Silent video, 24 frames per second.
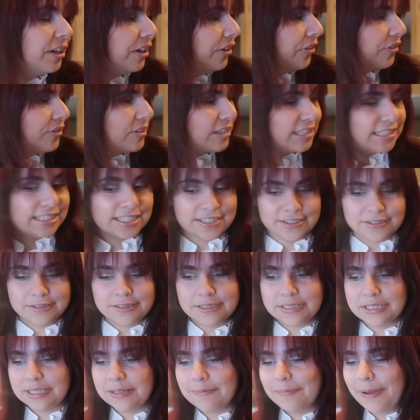hear the
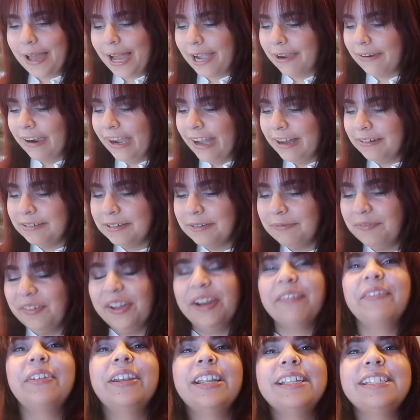sizzles in the background, but
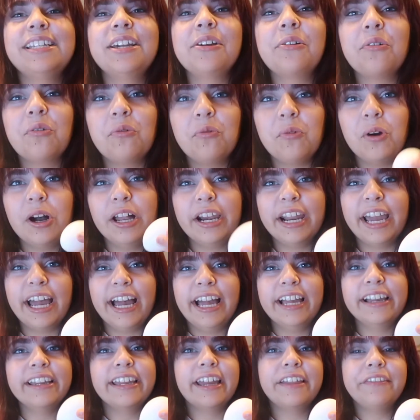I'm gonna take one
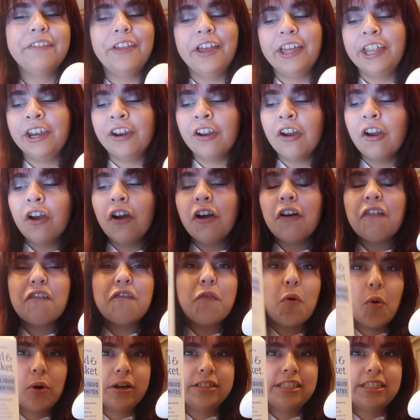egg and then 4